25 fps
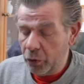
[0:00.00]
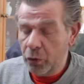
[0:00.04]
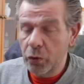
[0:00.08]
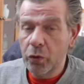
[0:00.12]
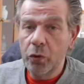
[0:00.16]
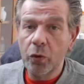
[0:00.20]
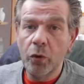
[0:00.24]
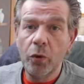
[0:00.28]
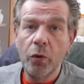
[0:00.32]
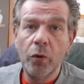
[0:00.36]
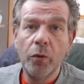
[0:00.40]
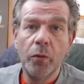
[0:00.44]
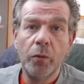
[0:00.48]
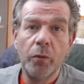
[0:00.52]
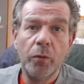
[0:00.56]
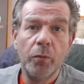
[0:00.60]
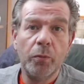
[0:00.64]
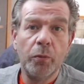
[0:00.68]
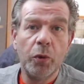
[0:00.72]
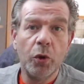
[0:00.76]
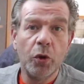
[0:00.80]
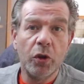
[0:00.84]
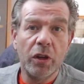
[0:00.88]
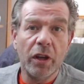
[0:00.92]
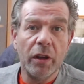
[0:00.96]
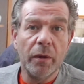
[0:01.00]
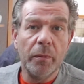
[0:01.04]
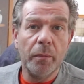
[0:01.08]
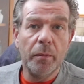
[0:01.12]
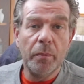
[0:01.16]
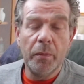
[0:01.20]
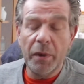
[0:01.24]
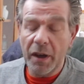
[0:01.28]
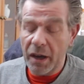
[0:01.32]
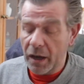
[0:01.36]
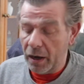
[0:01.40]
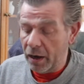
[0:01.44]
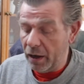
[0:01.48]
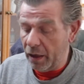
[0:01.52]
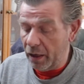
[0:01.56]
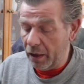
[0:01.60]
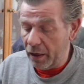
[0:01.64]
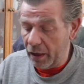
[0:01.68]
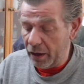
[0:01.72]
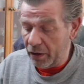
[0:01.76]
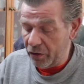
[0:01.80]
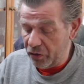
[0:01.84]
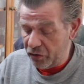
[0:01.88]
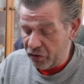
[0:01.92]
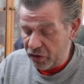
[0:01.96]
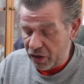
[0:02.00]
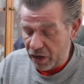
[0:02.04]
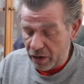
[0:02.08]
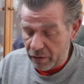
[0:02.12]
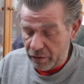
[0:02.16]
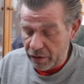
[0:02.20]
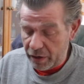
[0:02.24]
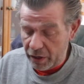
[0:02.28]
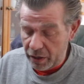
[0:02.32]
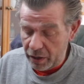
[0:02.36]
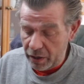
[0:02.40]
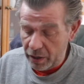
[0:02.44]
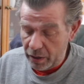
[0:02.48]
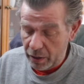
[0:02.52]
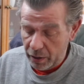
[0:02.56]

To put them parallel and serie,